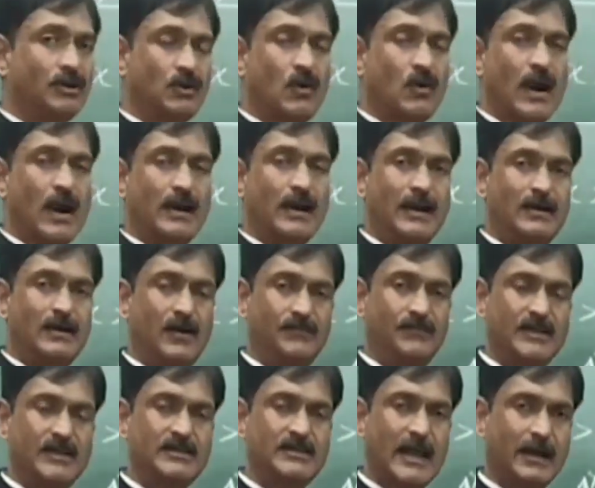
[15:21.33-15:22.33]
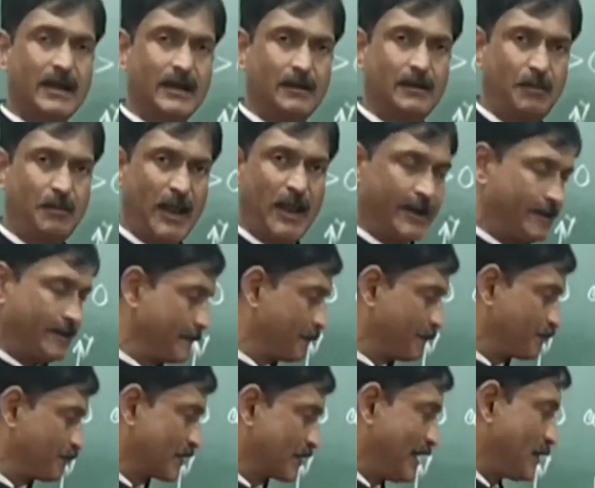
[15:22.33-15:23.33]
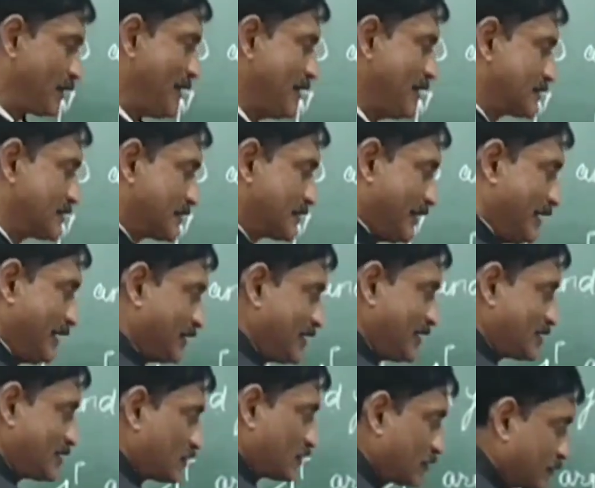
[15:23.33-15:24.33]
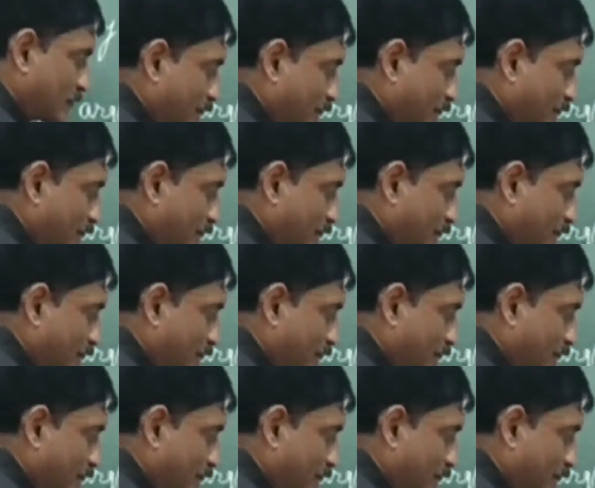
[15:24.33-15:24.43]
quadrant of this ordered plane. It means in this